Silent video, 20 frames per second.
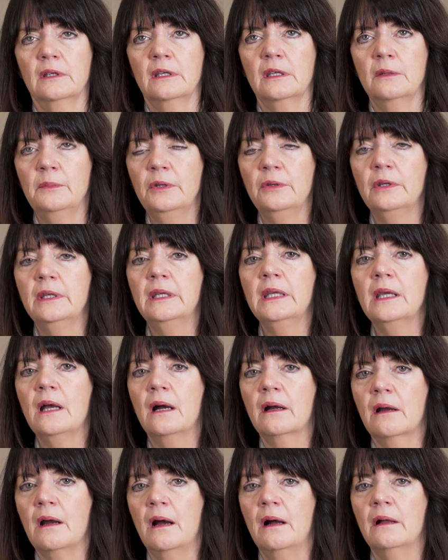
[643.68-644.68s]
the community
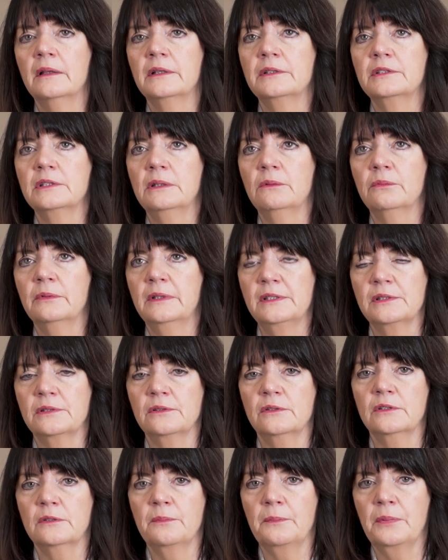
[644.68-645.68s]
oncology
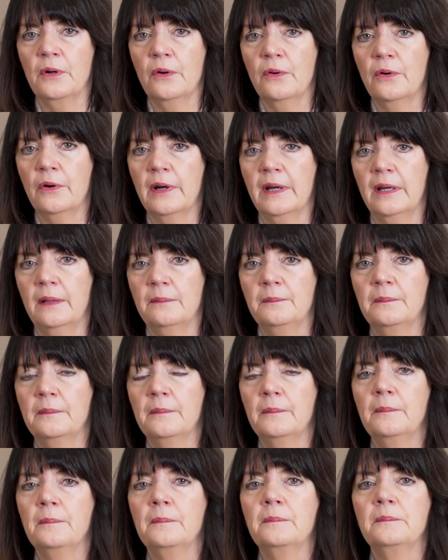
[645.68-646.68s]
research program
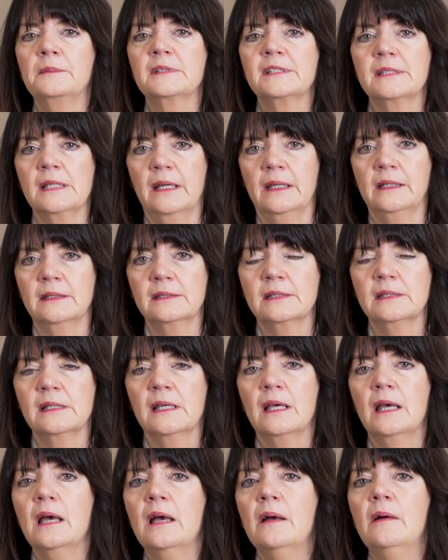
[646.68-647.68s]
sites.
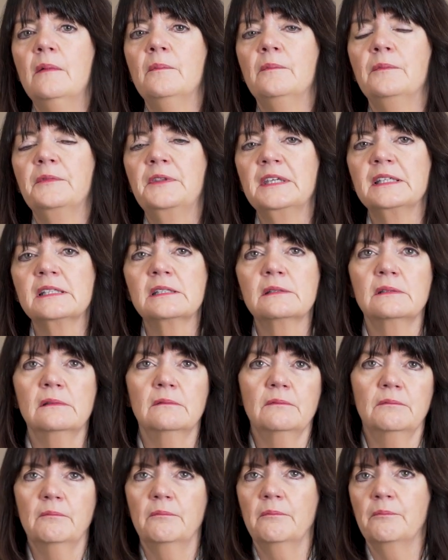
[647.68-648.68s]
This
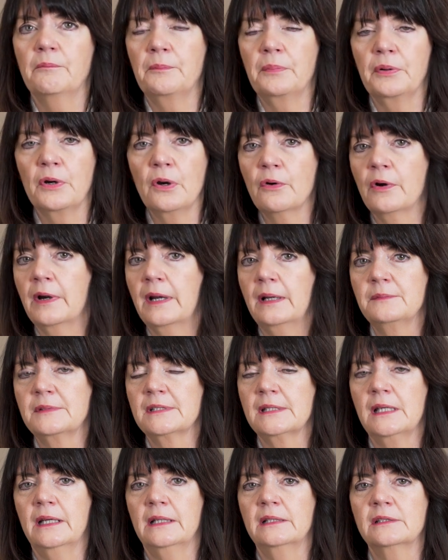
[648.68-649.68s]
program
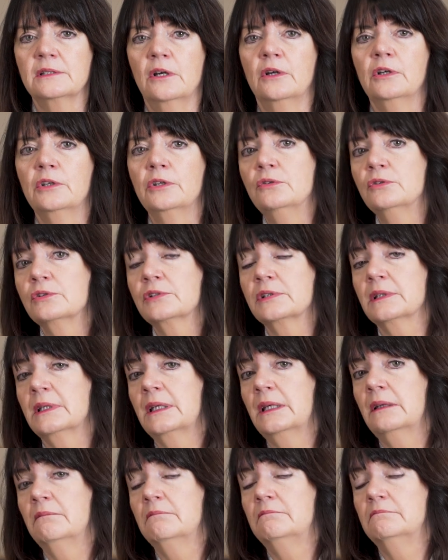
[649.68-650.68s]
sites are
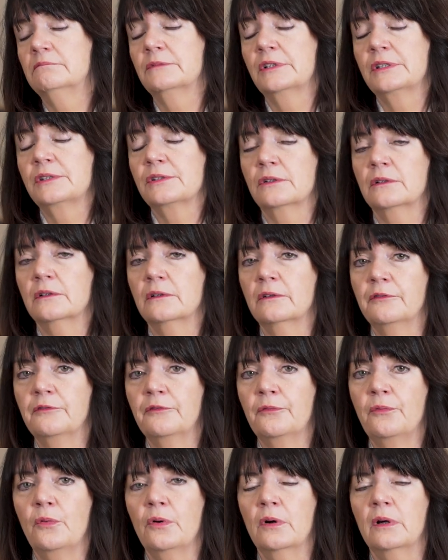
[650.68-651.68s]
usually reserved
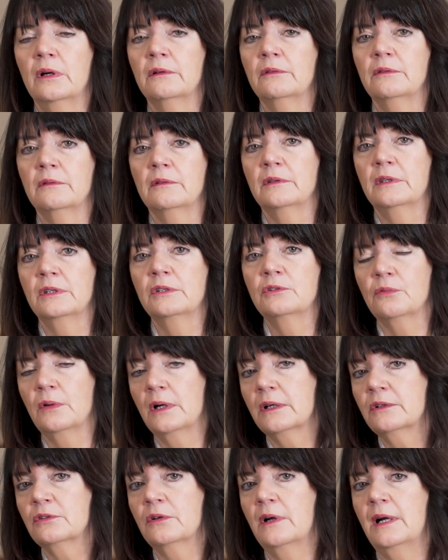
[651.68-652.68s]
for the
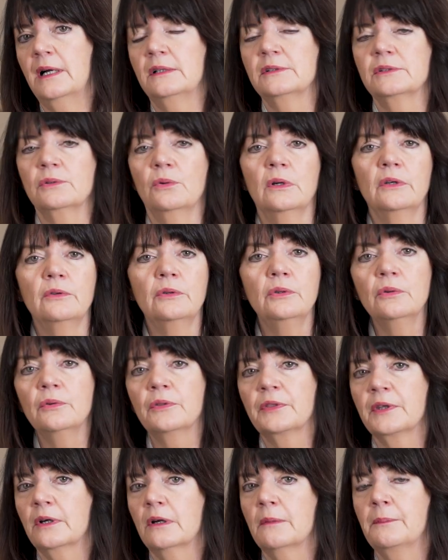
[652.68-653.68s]
drug trials or new
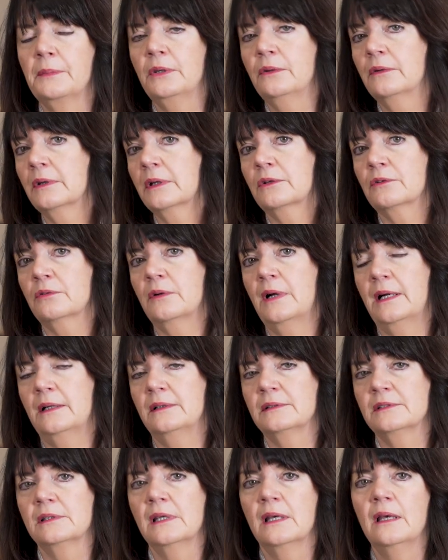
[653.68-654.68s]
therapeutic
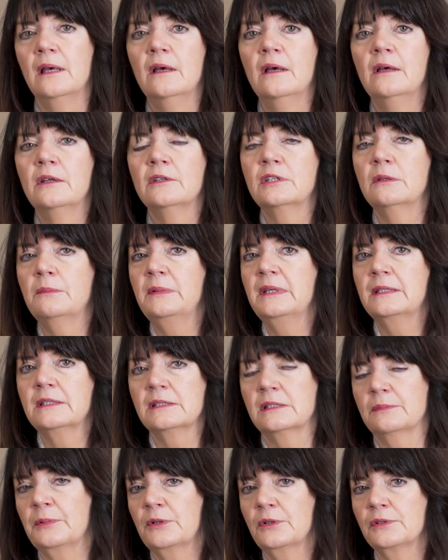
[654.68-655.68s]
trials to be
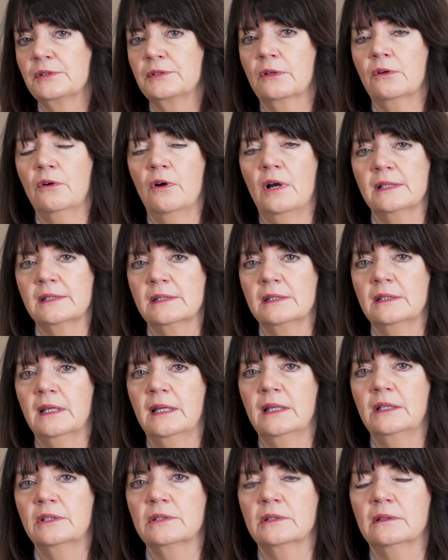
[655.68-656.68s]
dispersed across the
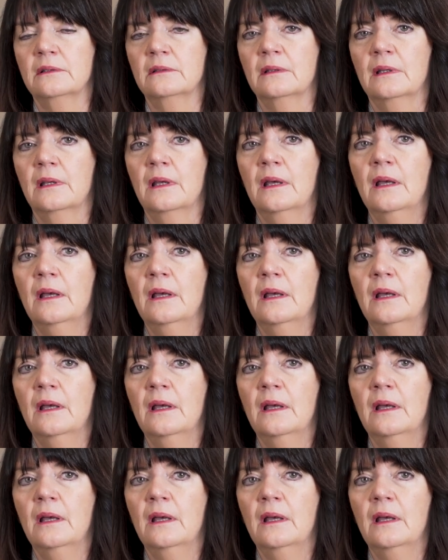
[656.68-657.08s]
nation.